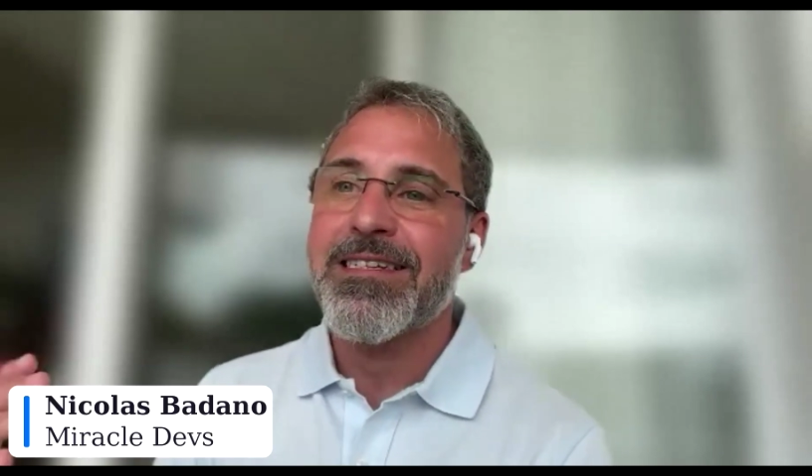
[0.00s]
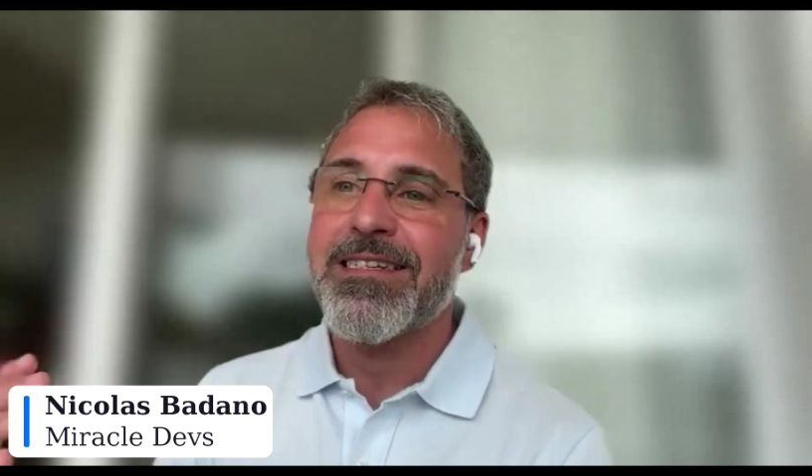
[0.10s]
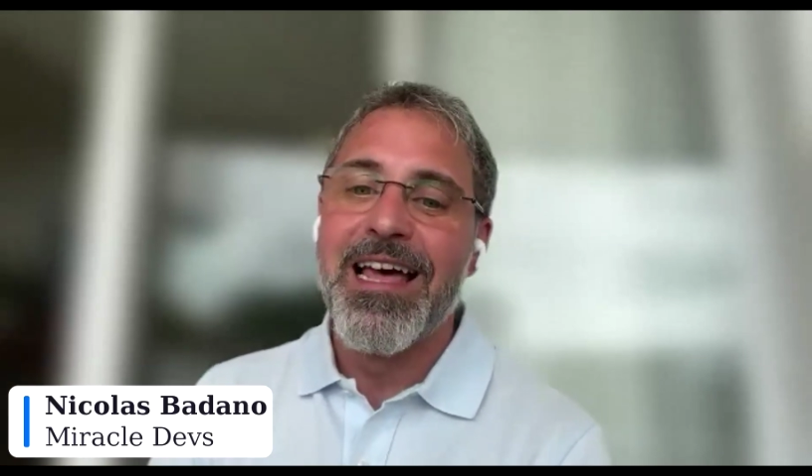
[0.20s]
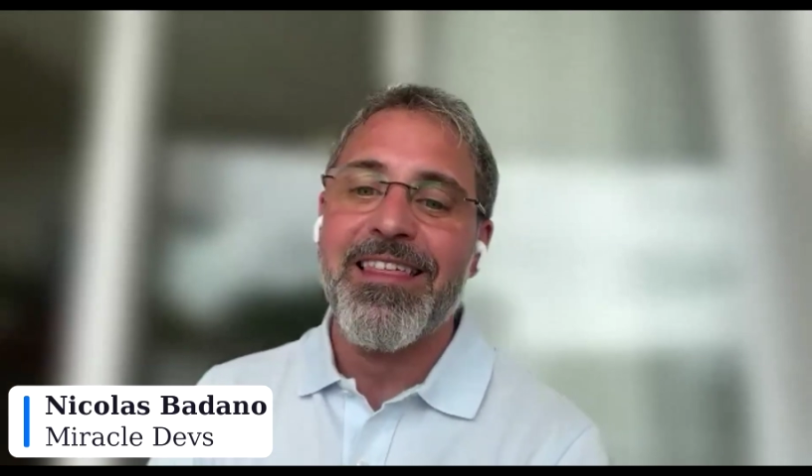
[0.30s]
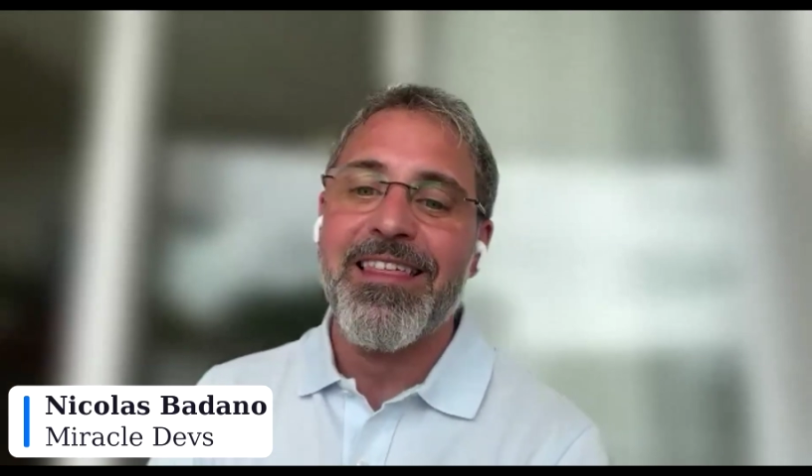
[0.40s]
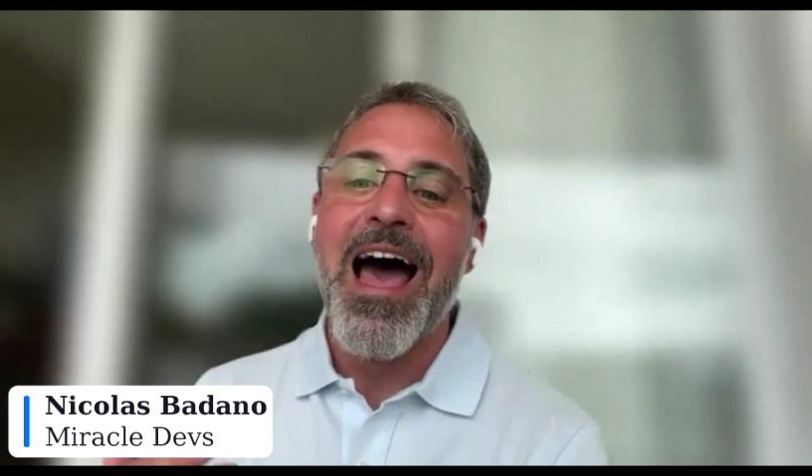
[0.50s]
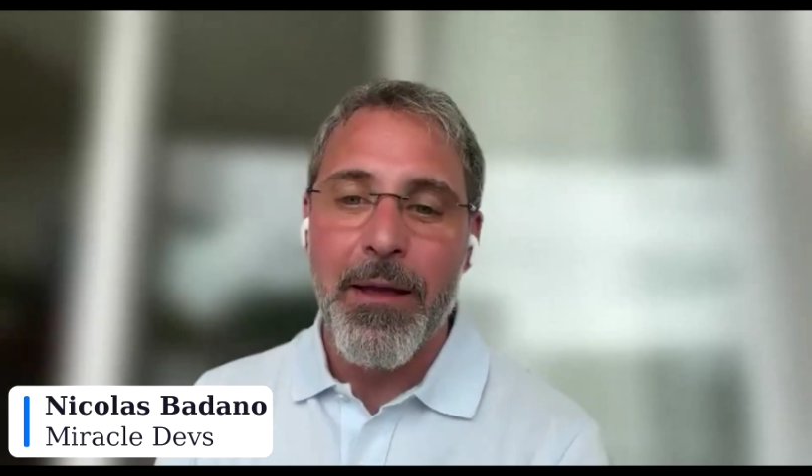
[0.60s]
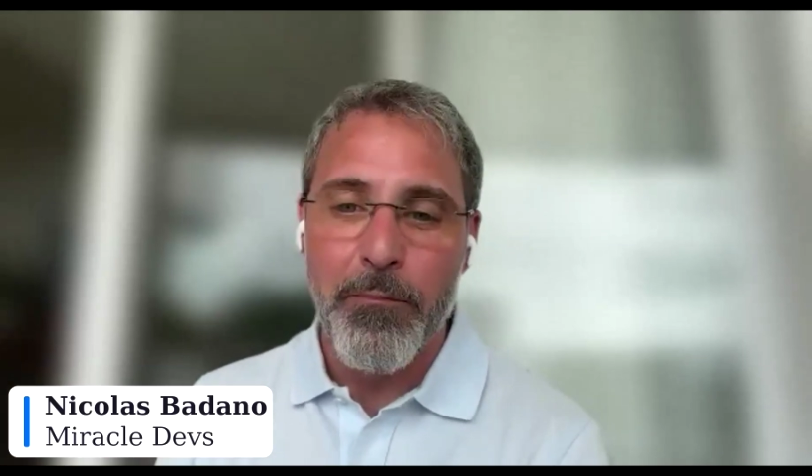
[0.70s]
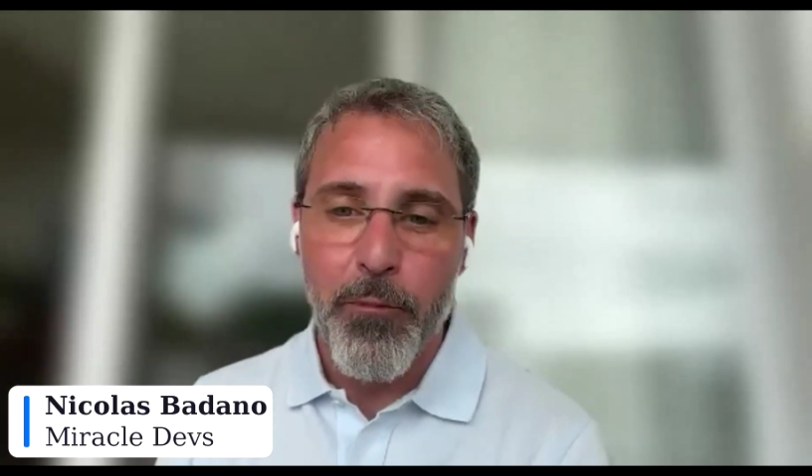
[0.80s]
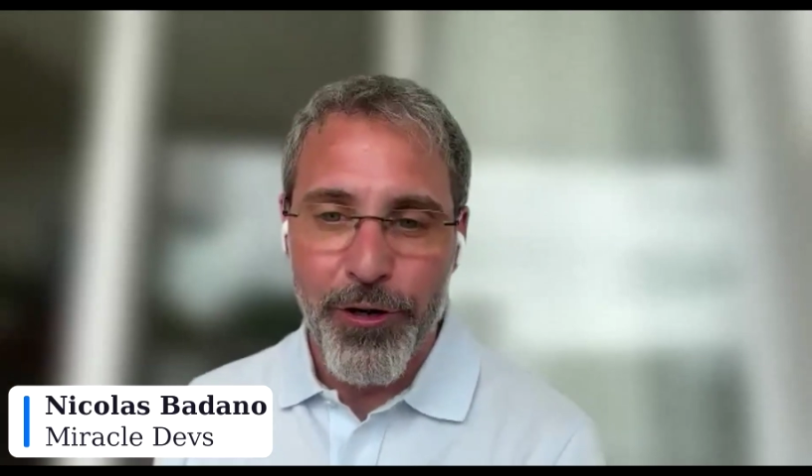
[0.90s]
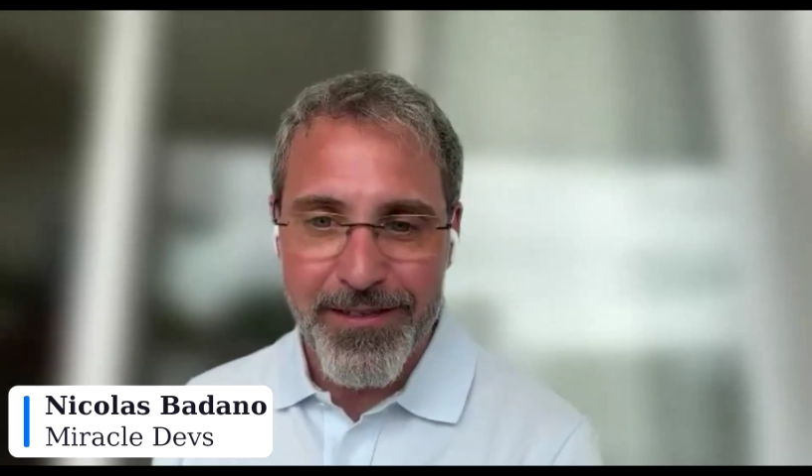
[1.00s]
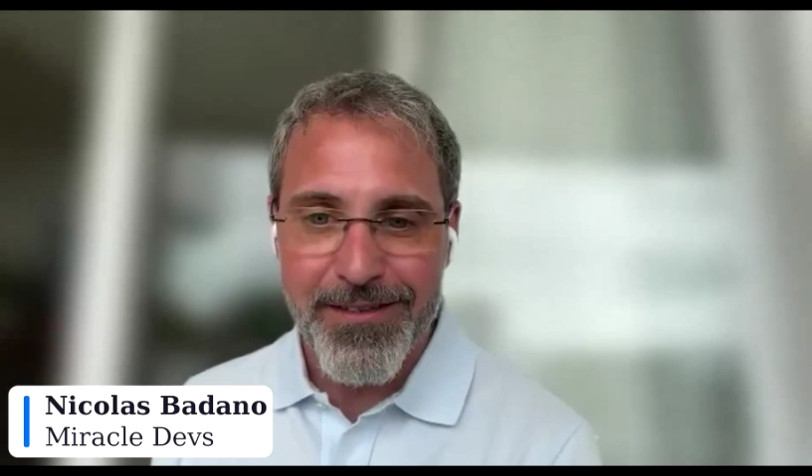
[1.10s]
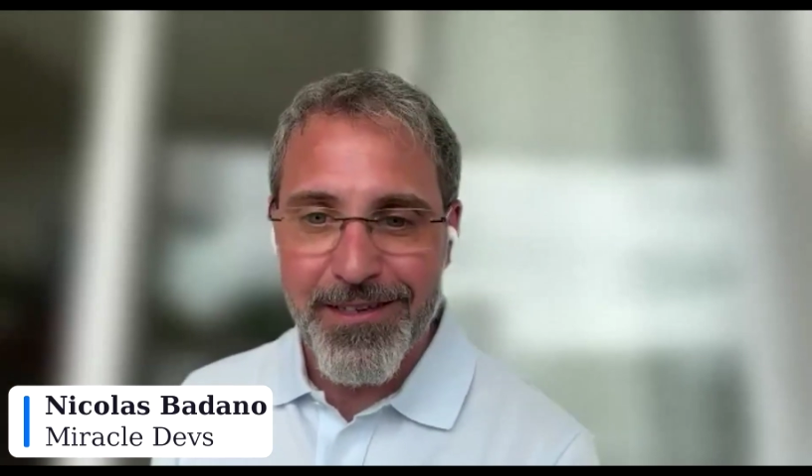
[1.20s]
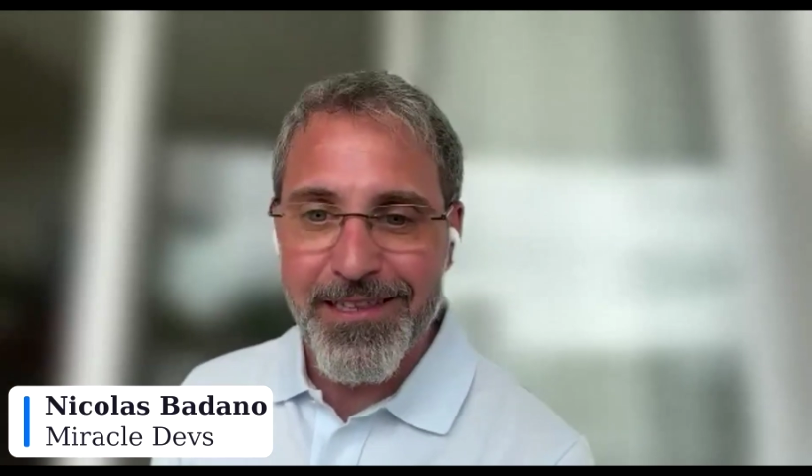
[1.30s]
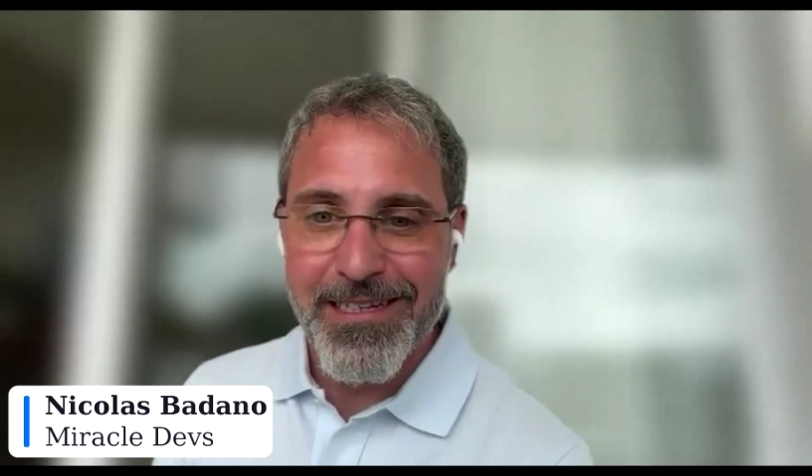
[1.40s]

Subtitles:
is the high point,